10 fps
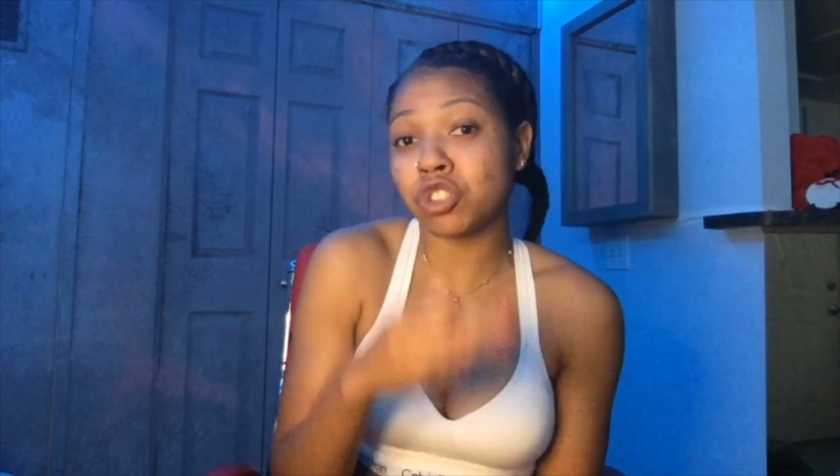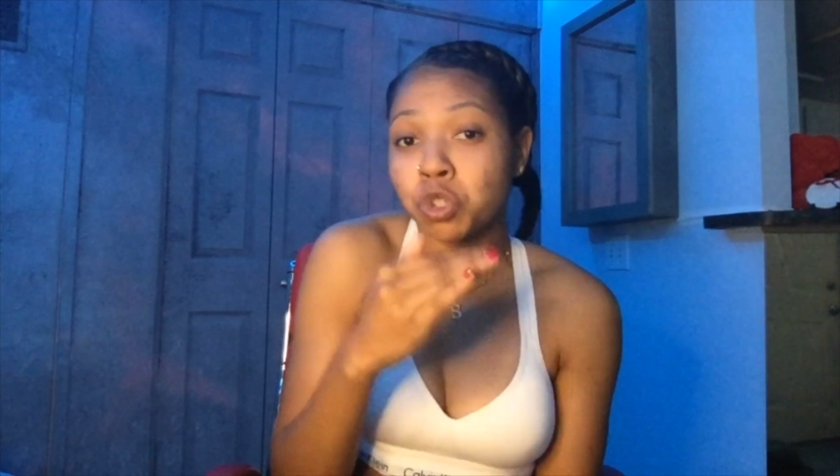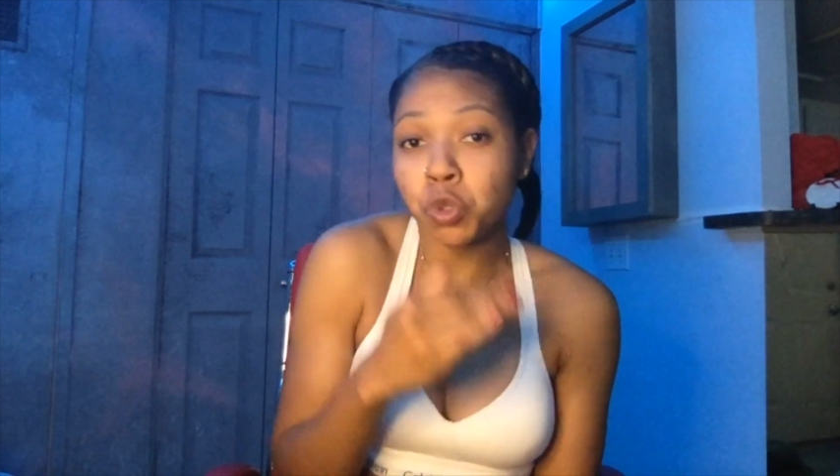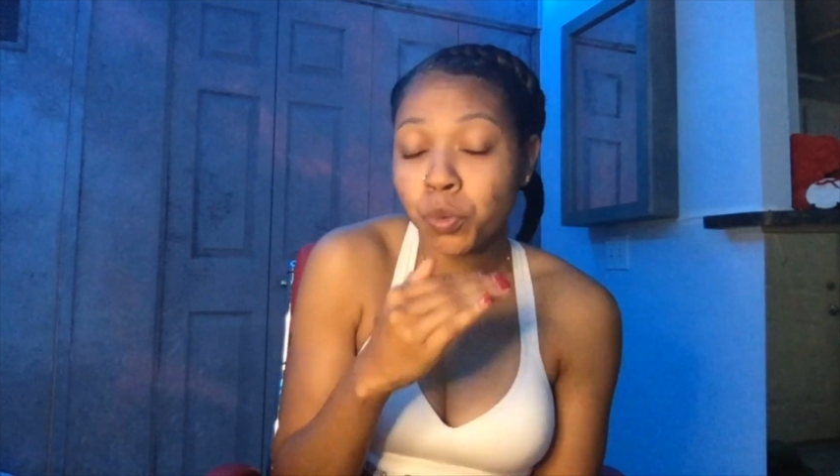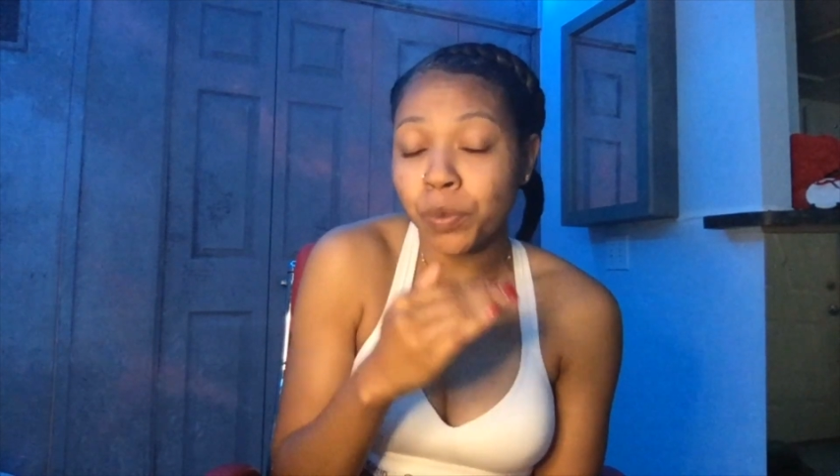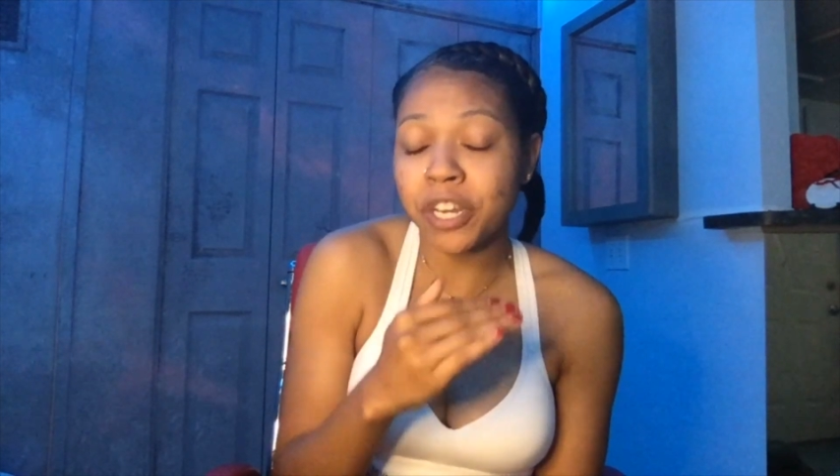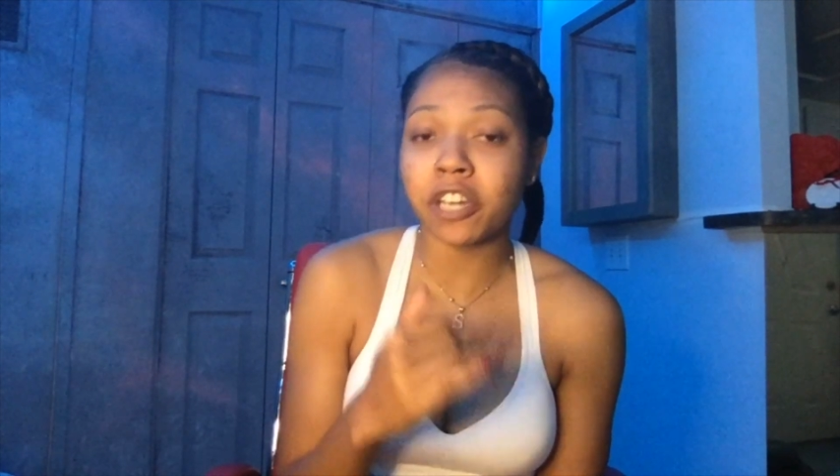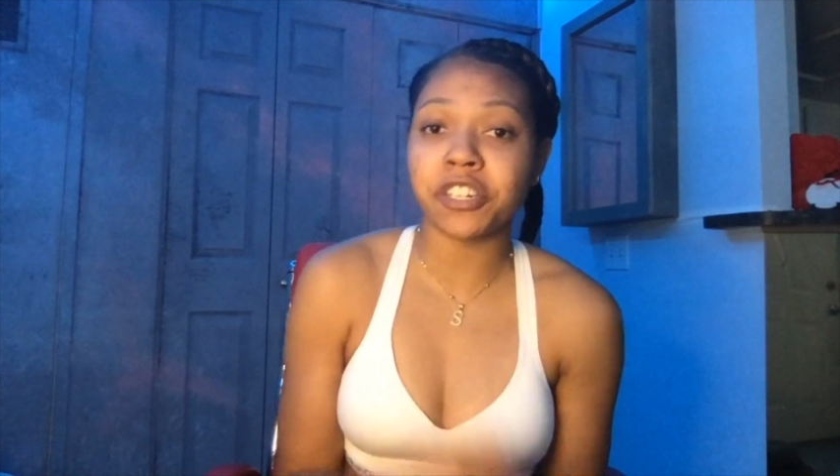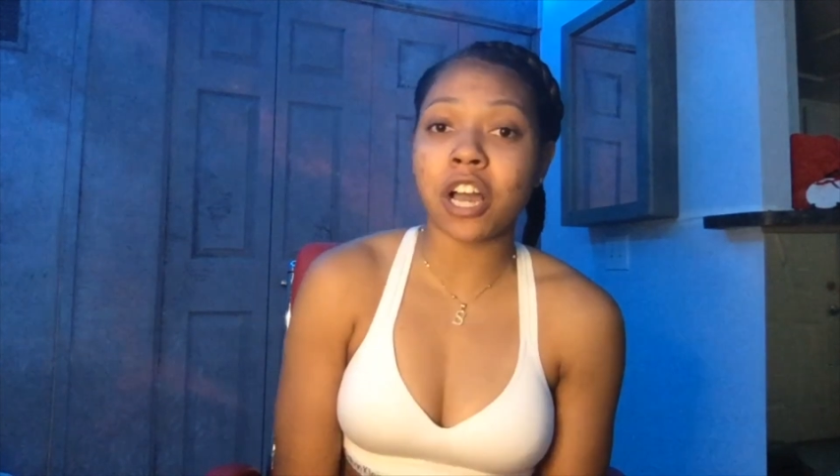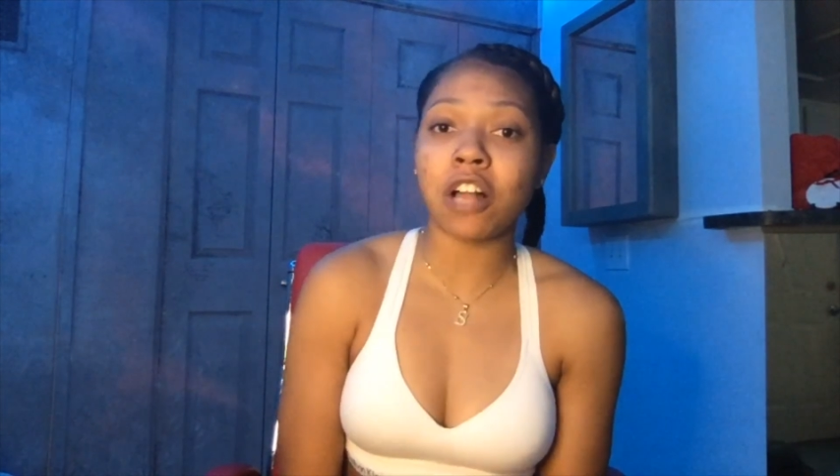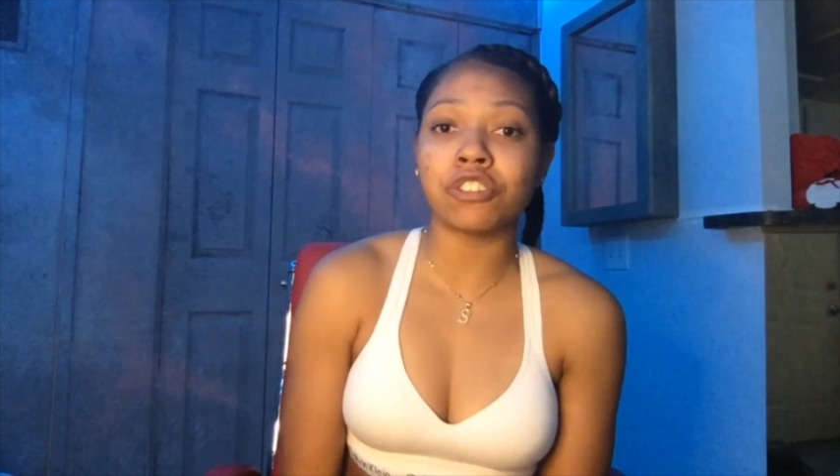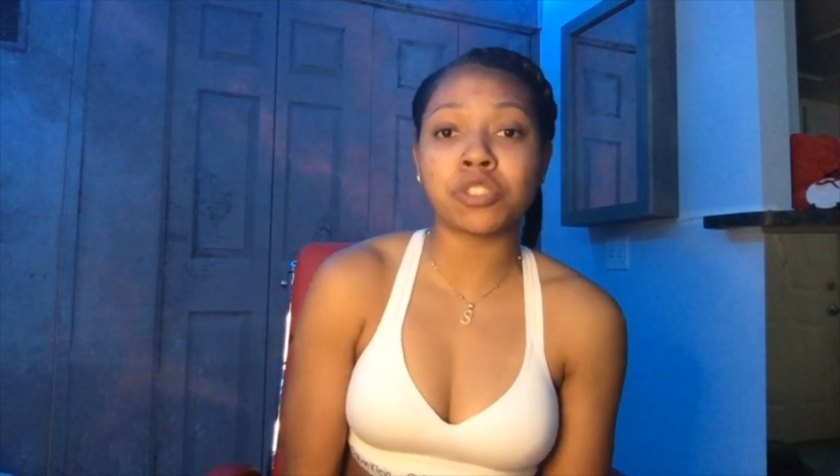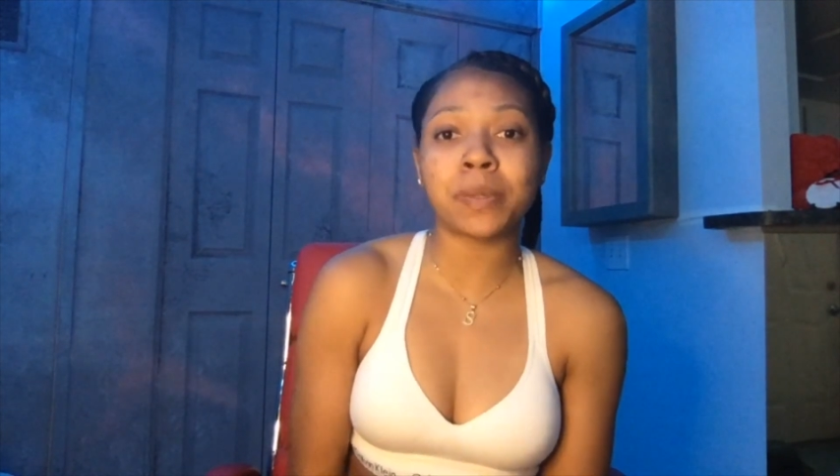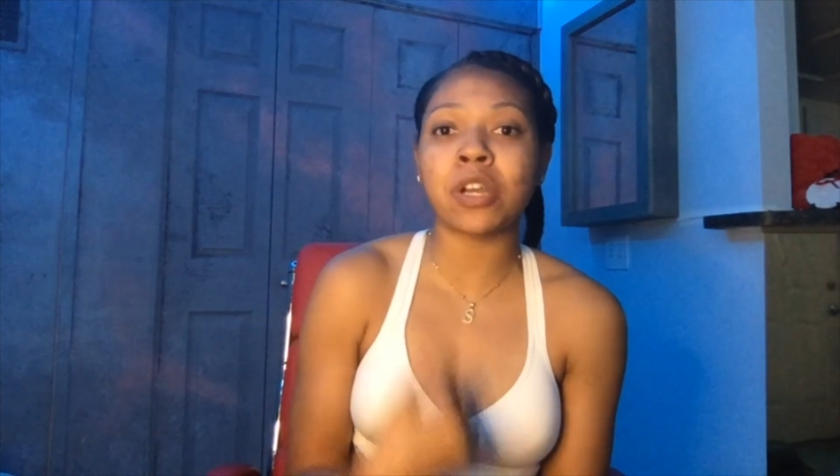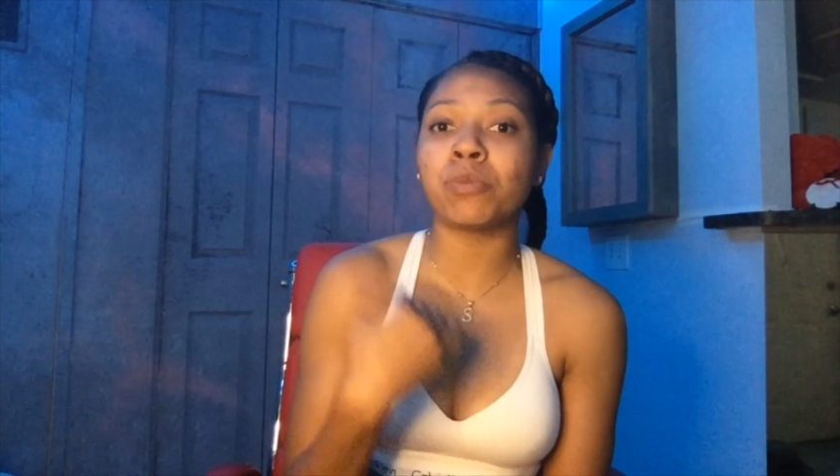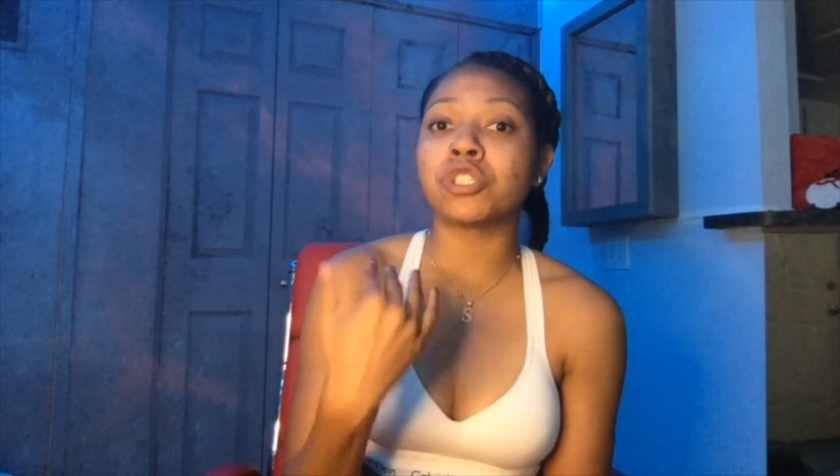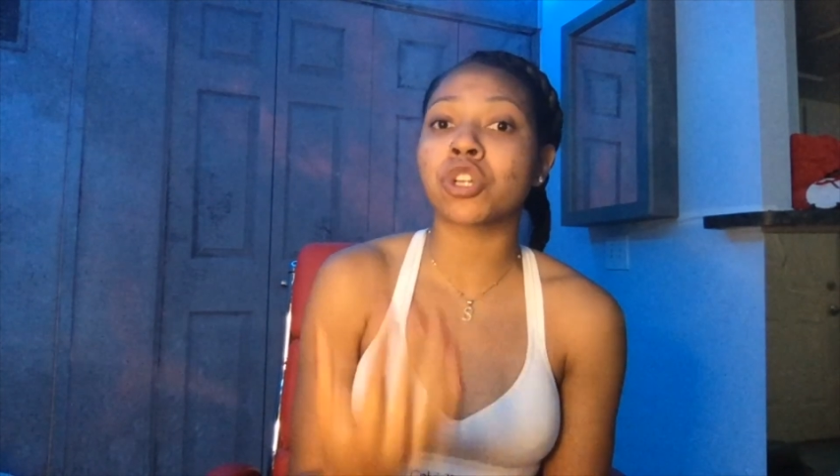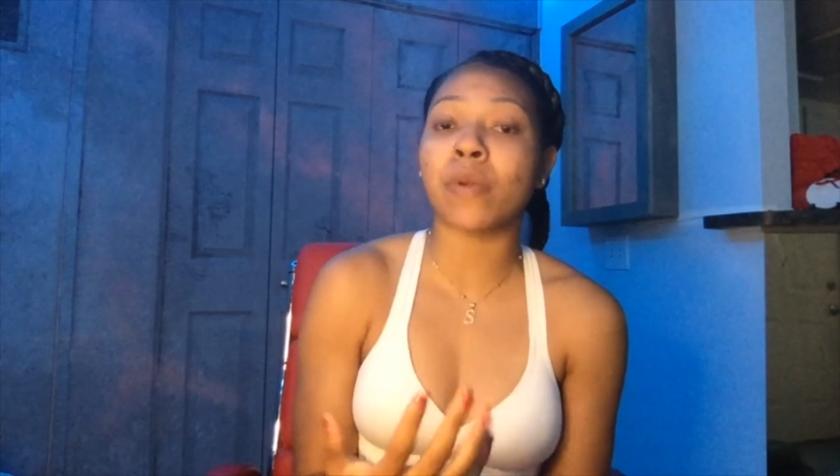$200-300 depending on what your